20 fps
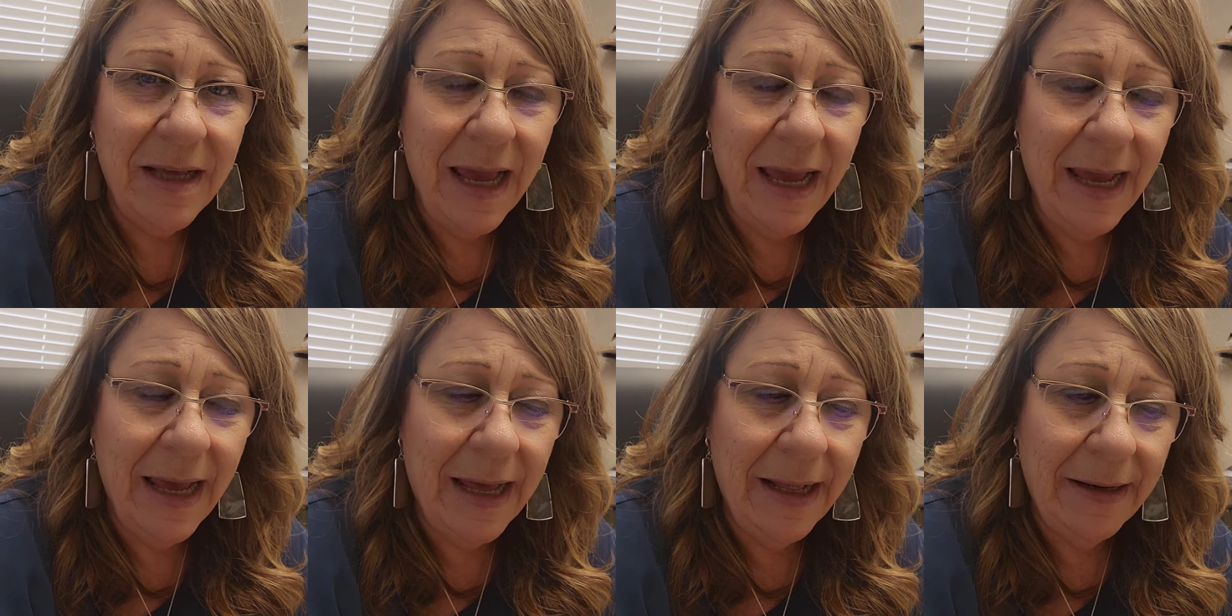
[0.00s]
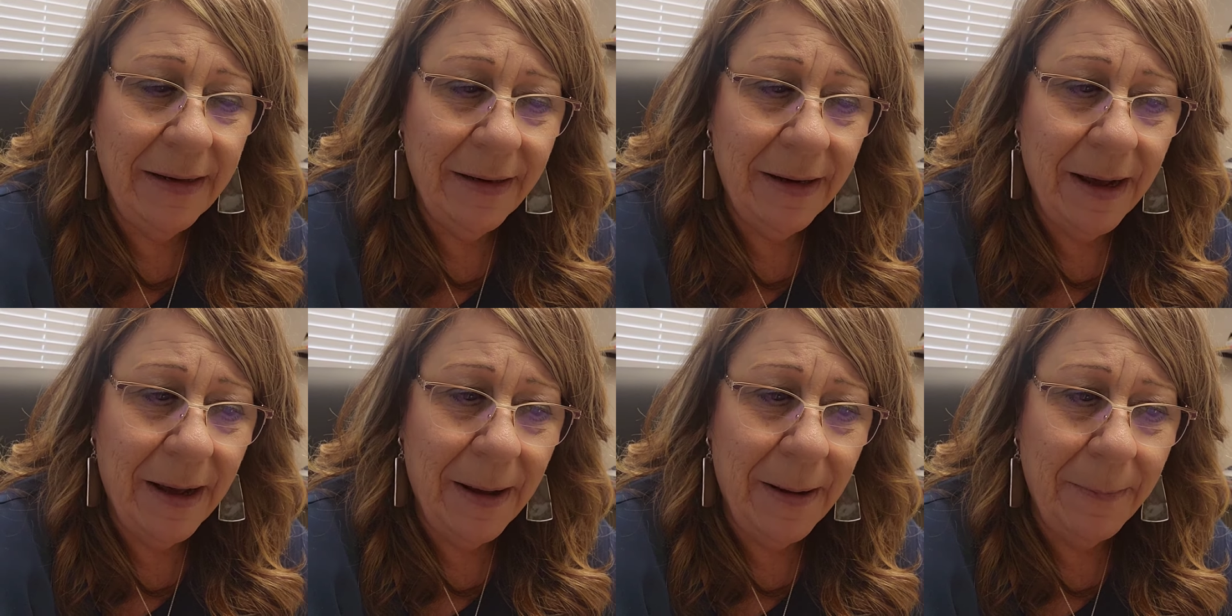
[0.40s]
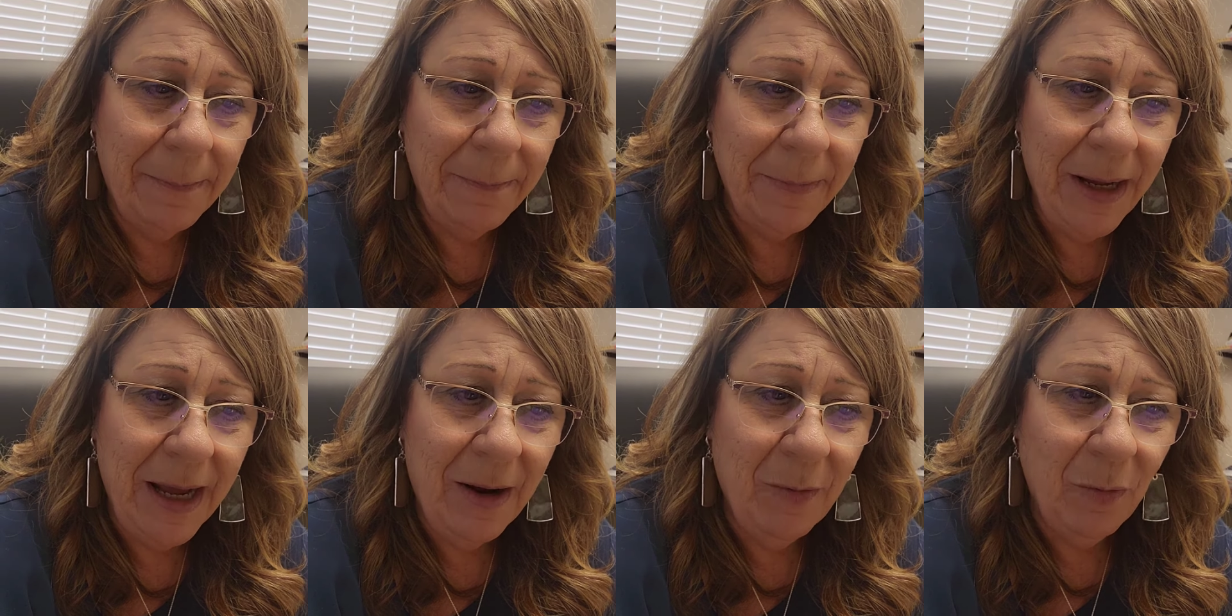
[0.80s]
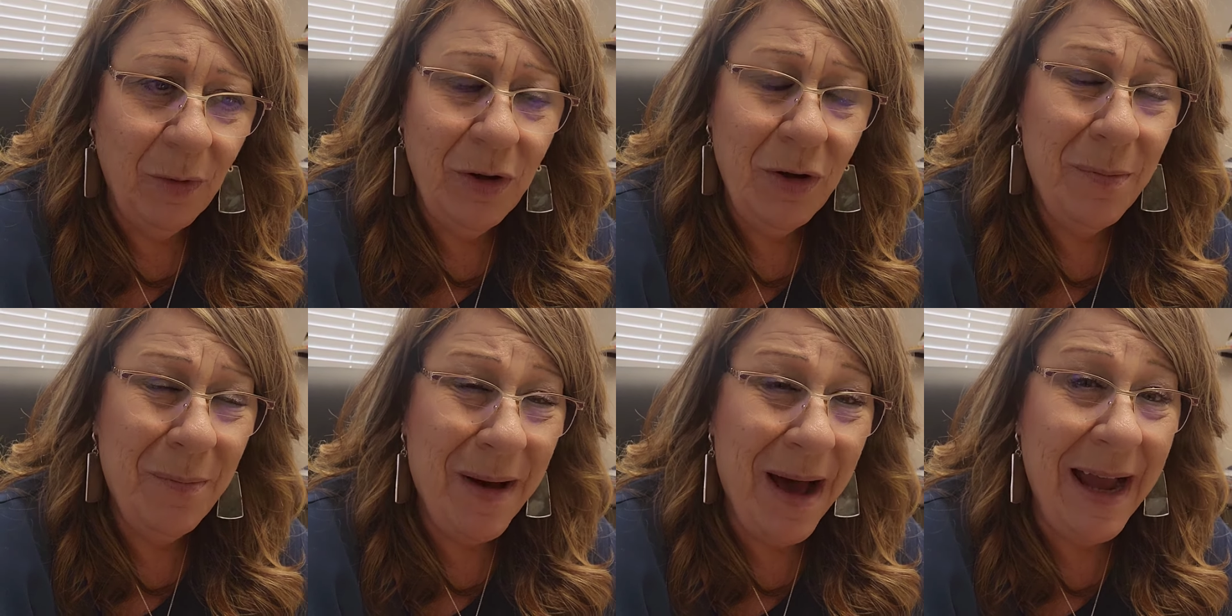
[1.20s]
And when
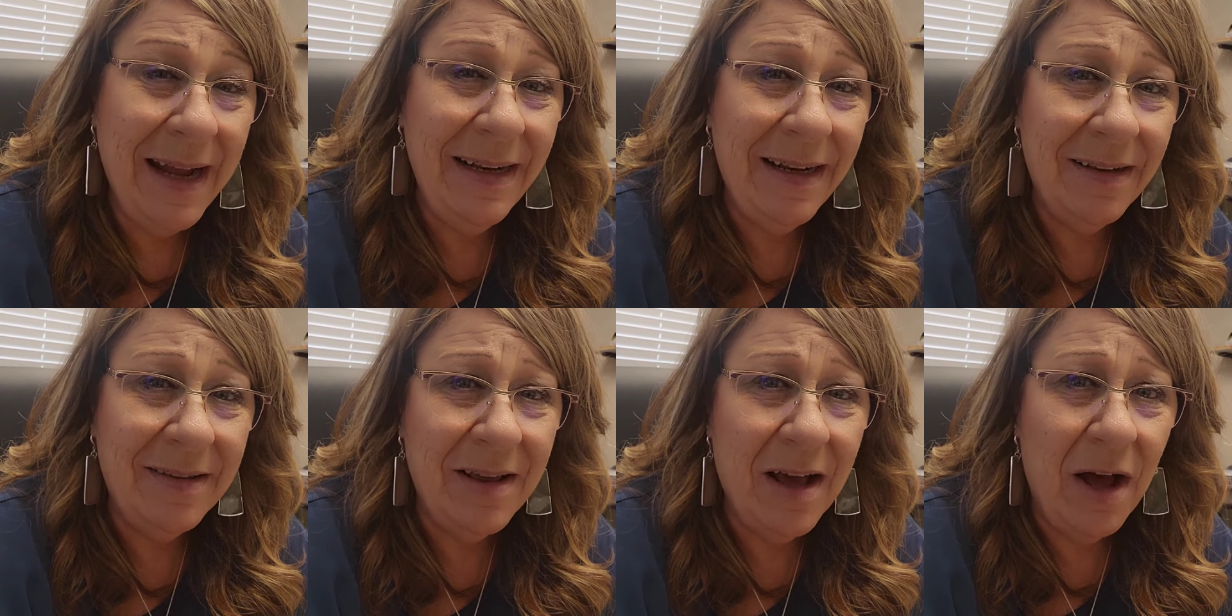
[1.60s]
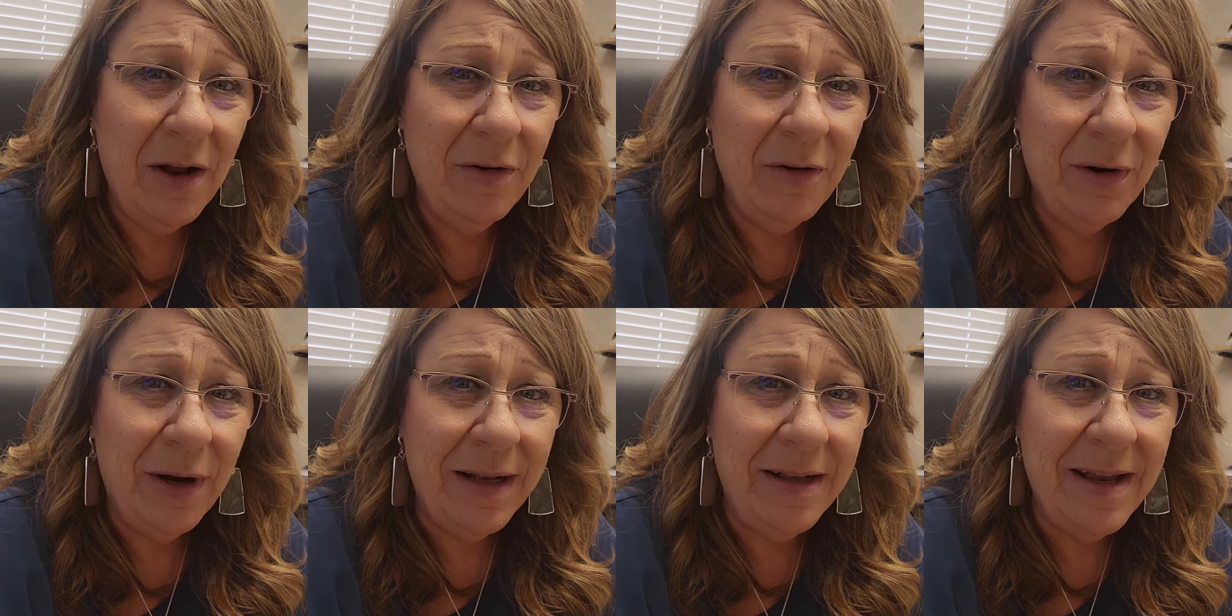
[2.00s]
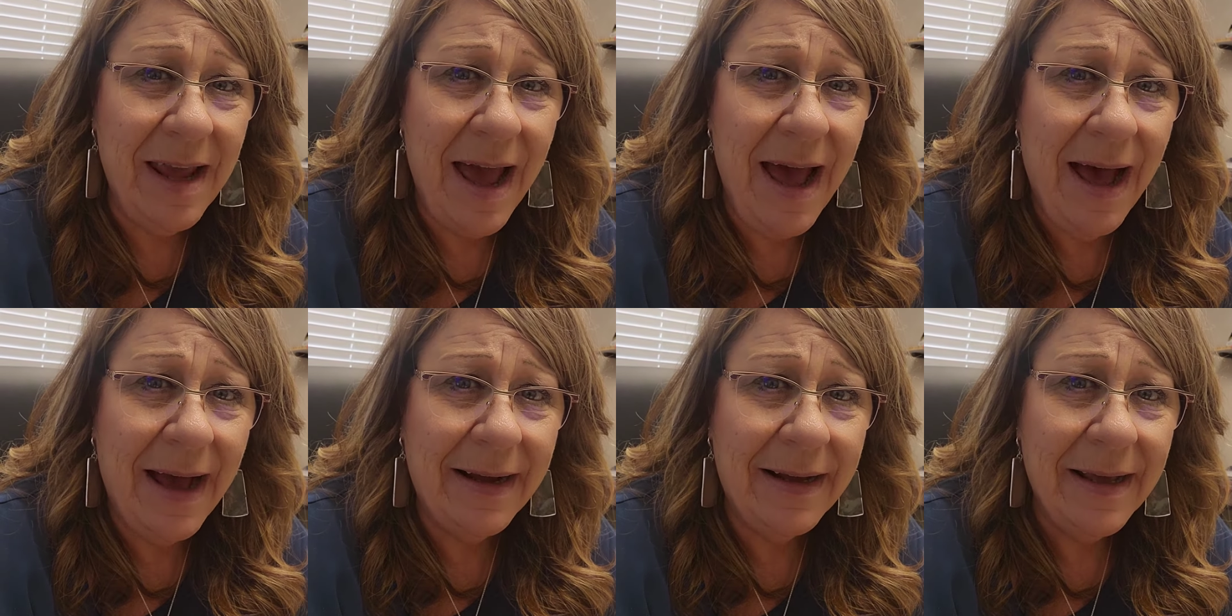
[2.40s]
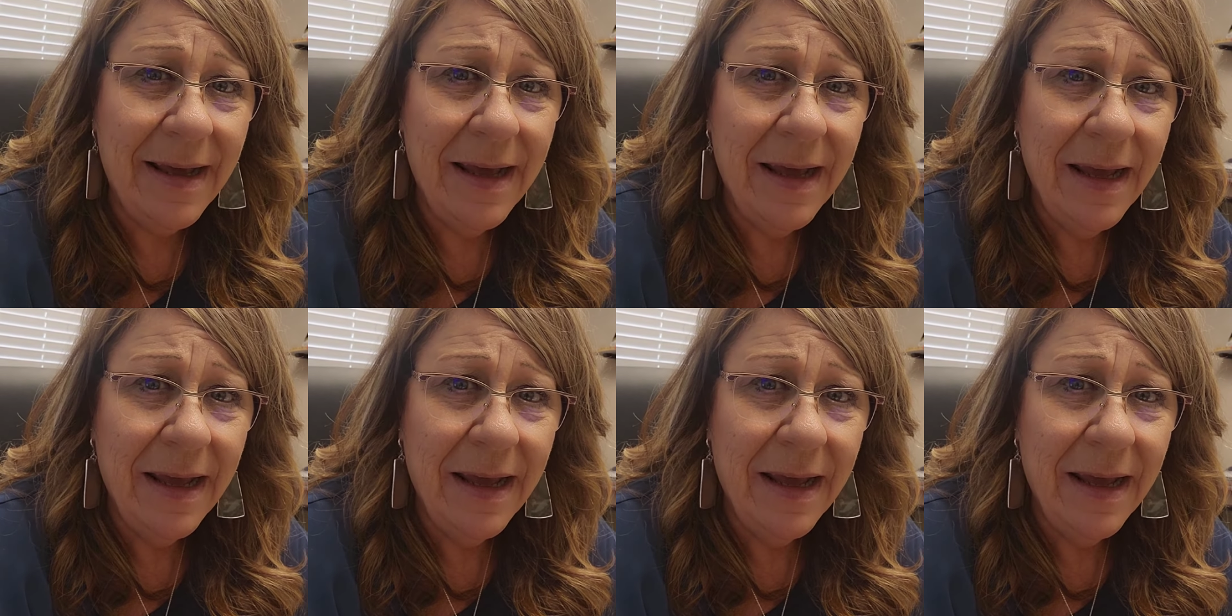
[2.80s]
your mind is under attack,